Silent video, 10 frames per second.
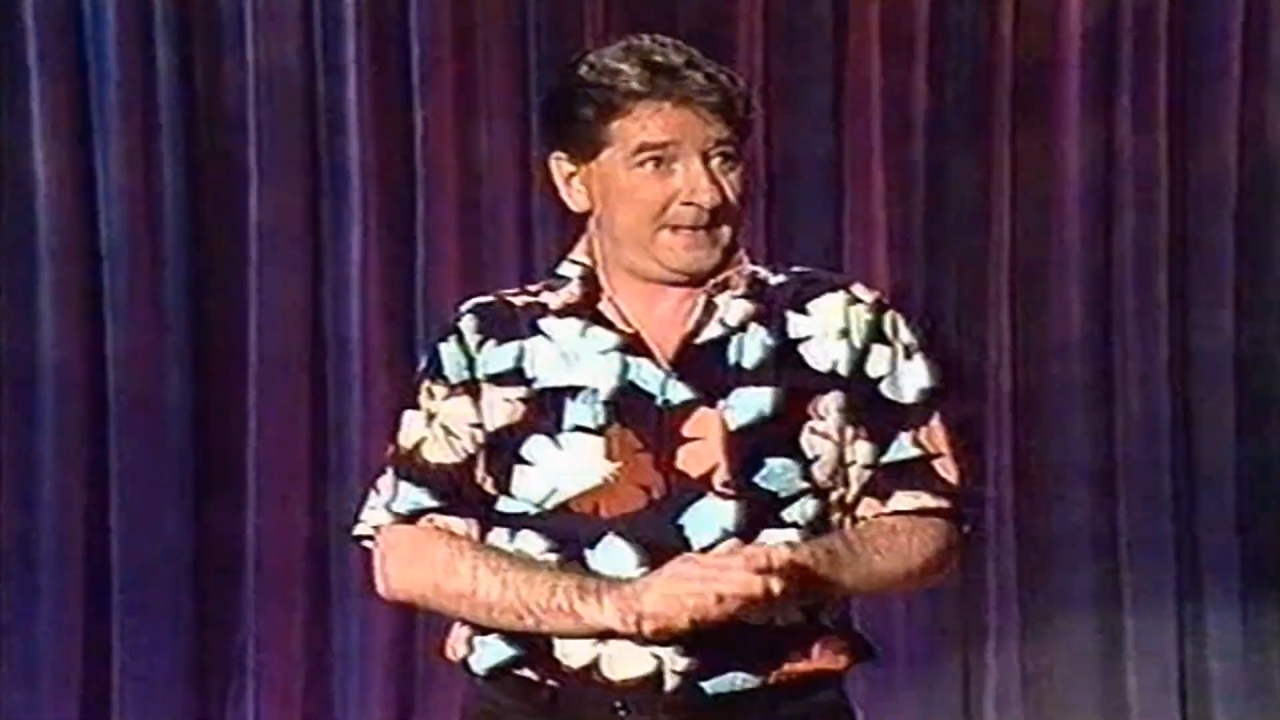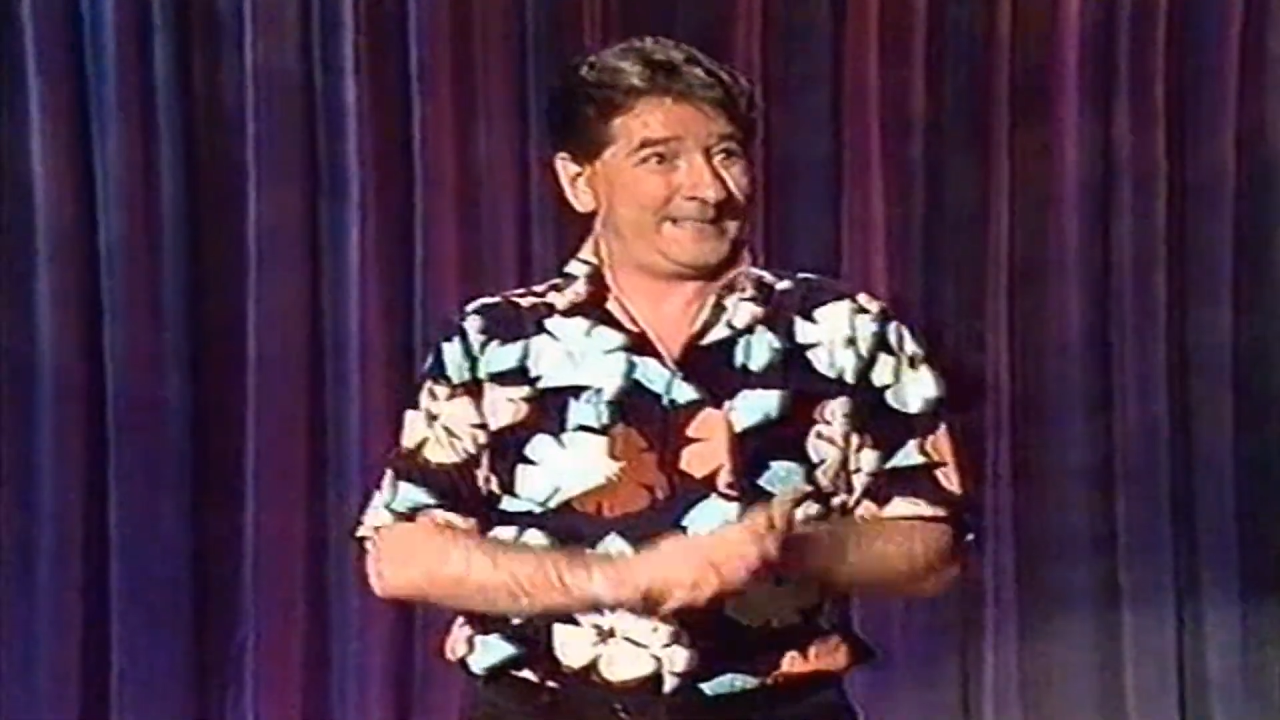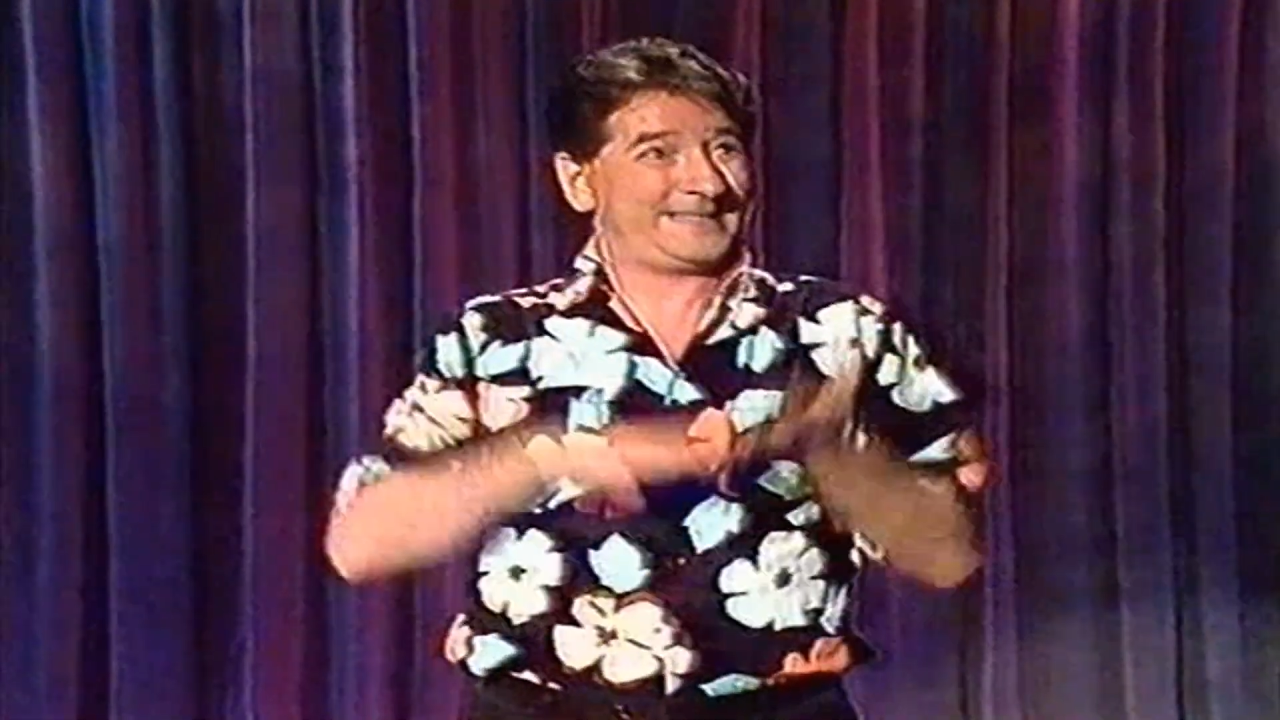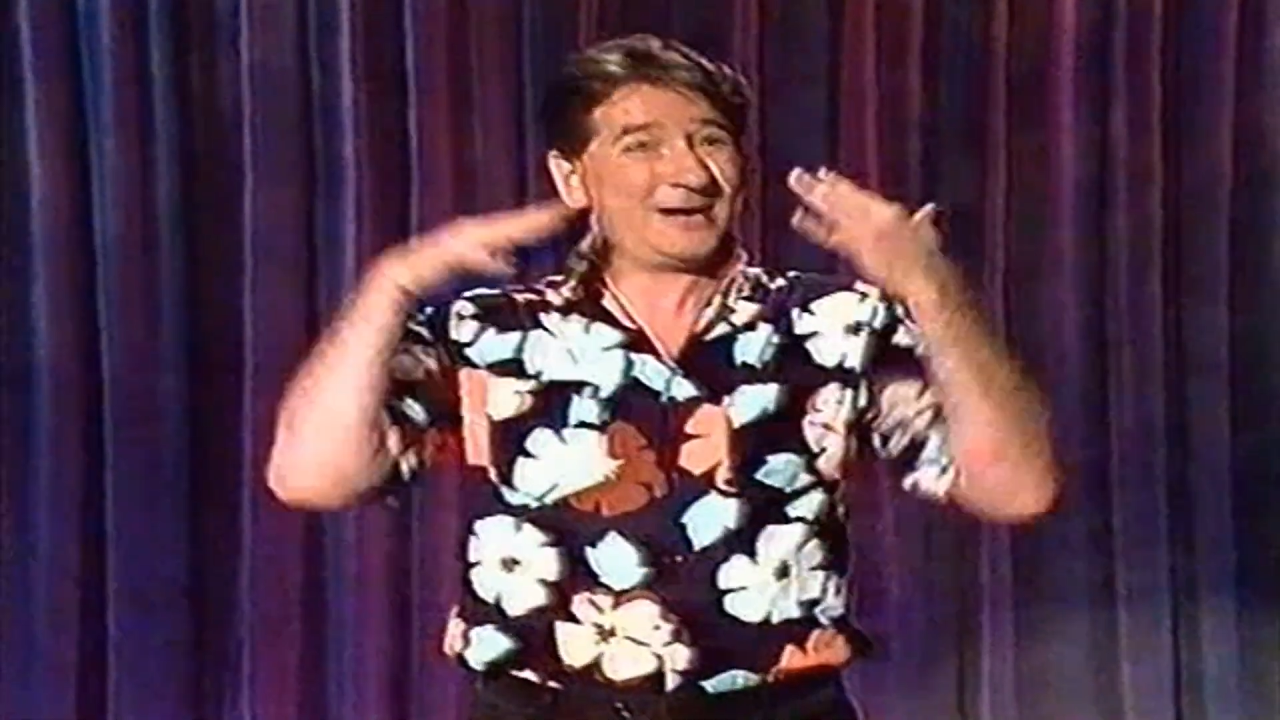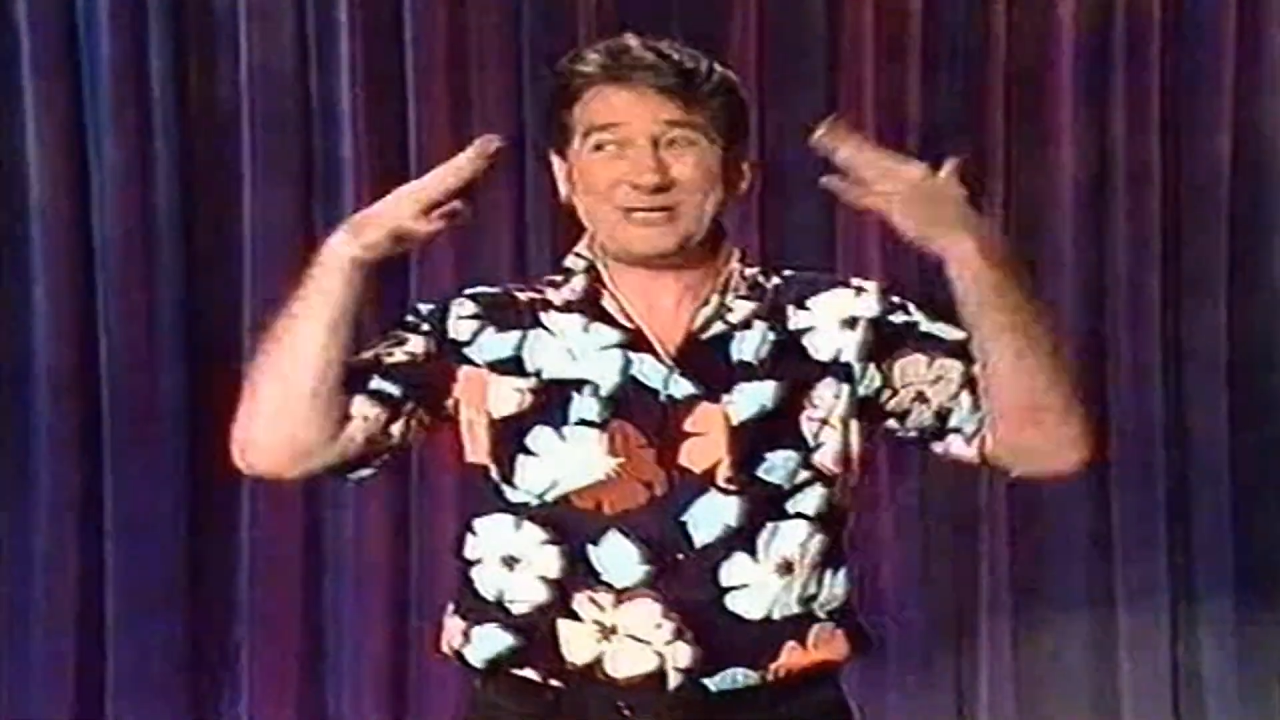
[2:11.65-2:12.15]

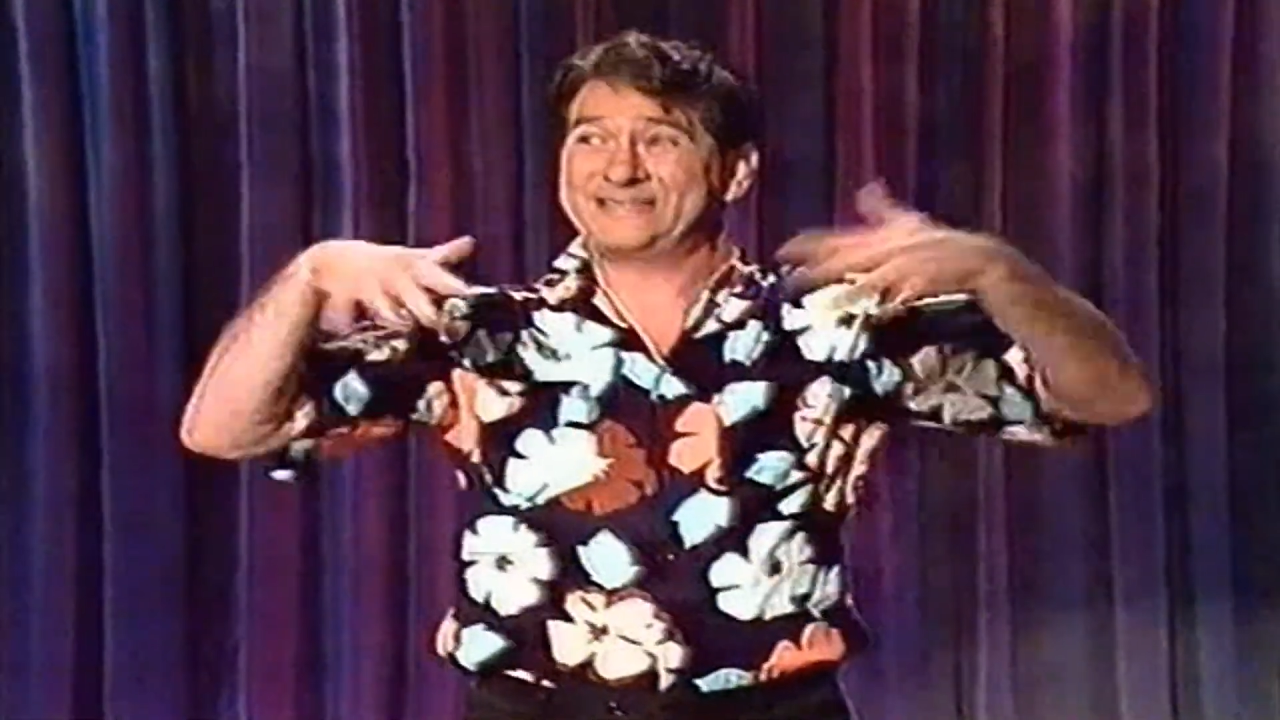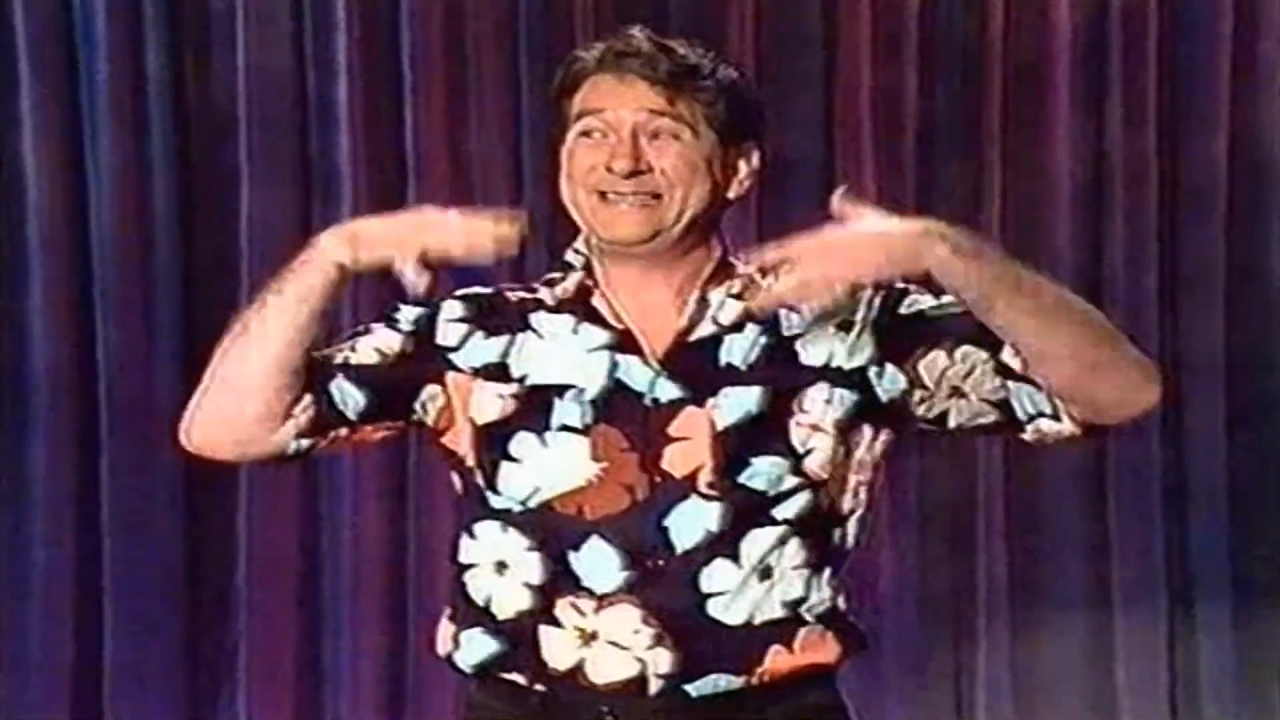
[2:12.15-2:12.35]
He started